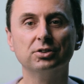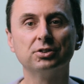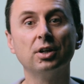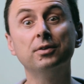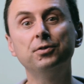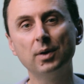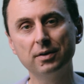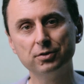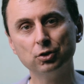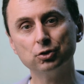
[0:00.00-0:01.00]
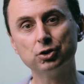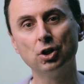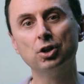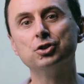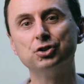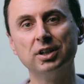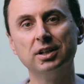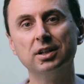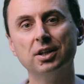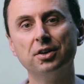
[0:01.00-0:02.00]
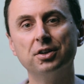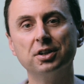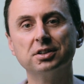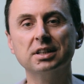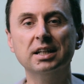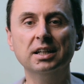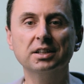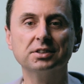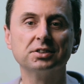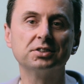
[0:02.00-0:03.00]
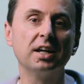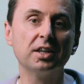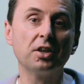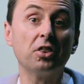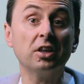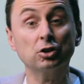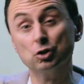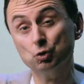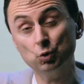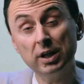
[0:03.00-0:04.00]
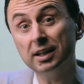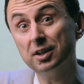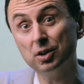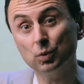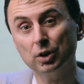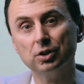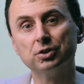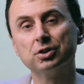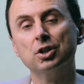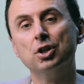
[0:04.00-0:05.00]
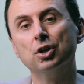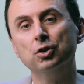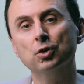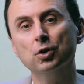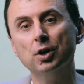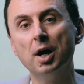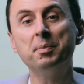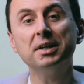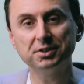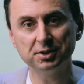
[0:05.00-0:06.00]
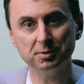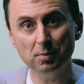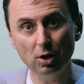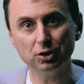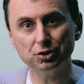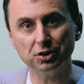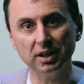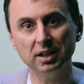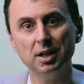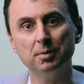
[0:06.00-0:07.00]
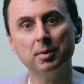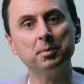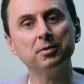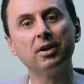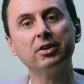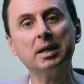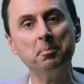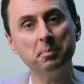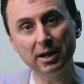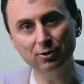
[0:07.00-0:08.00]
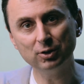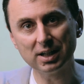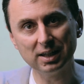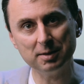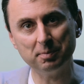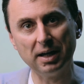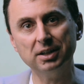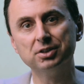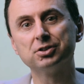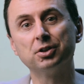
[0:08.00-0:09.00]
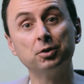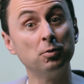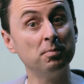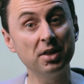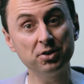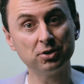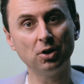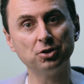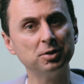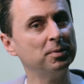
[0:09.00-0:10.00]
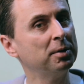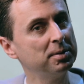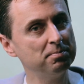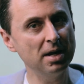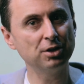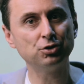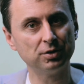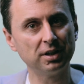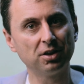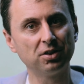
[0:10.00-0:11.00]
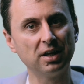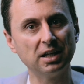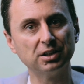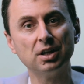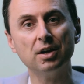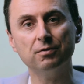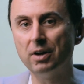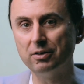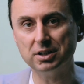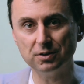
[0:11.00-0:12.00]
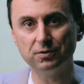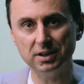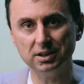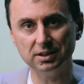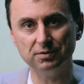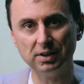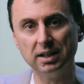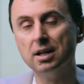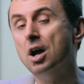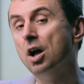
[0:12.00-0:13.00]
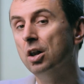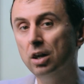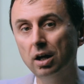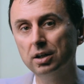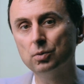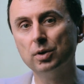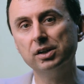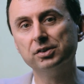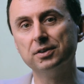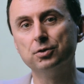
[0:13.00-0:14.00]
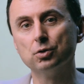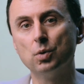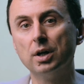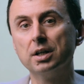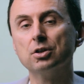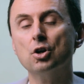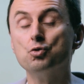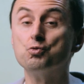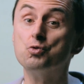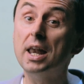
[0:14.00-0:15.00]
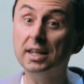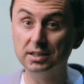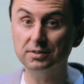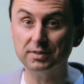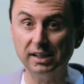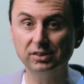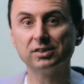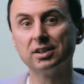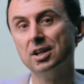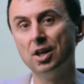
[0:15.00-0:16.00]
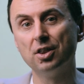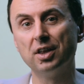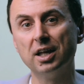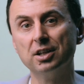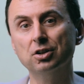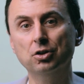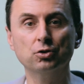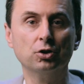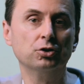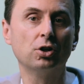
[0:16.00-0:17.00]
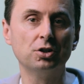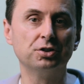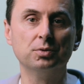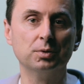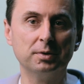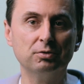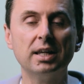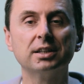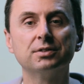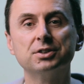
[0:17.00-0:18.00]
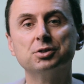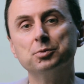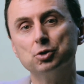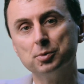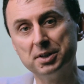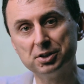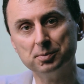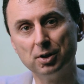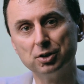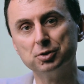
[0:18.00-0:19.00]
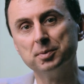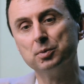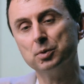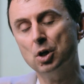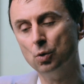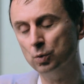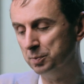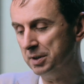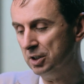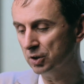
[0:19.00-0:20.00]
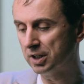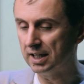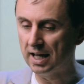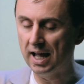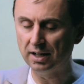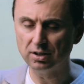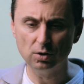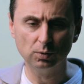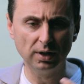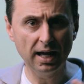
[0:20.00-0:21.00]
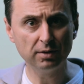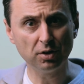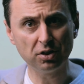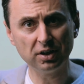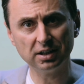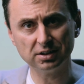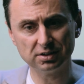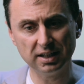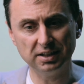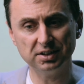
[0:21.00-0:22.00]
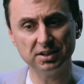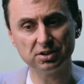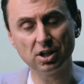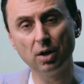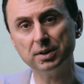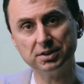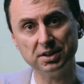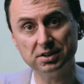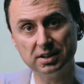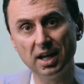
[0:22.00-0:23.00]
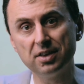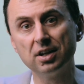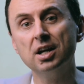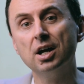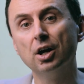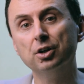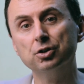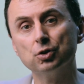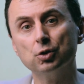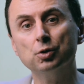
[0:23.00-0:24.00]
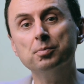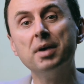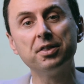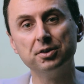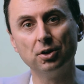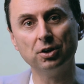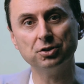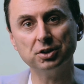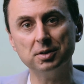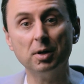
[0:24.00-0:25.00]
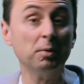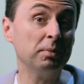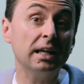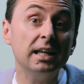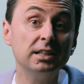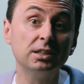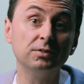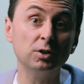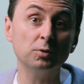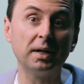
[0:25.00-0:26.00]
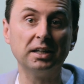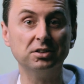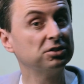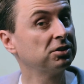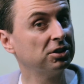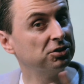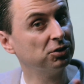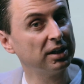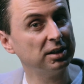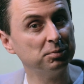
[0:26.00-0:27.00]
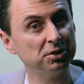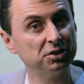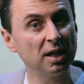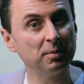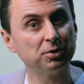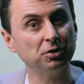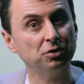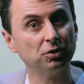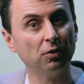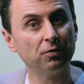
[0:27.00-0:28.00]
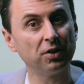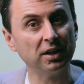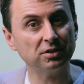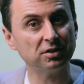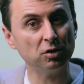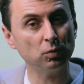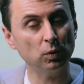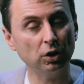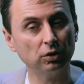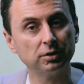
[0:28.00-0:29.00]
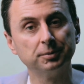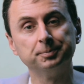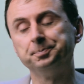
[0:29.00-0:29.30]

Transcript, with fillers: So if you have an ontology that is saying that things are real in the world, your epistemology might be very empirically based, so your methodology might be measuring things very definitively. Likewise, if you're quite relativist, then your ontology would be relativism, your epistemology be, would be looking at, well, how do things exist, coexist together, and your methodology might be interview-based because you're getting perceptions of things in the world.